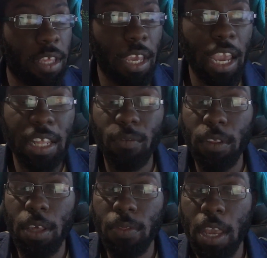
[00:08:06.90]
And what
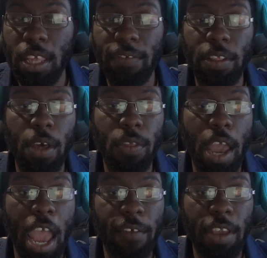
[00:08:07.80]
they said, if he does not
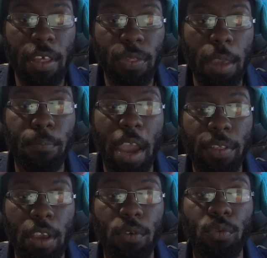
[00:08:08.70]
have any state
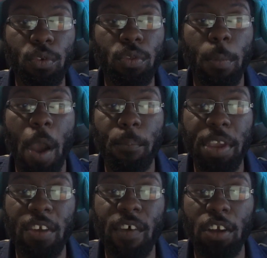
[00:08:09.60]
mandated restrictions about
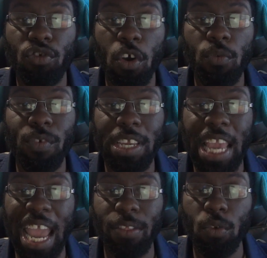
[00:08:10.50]
being around children, we
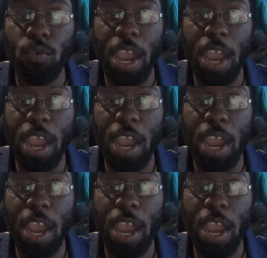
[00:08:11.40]
can't do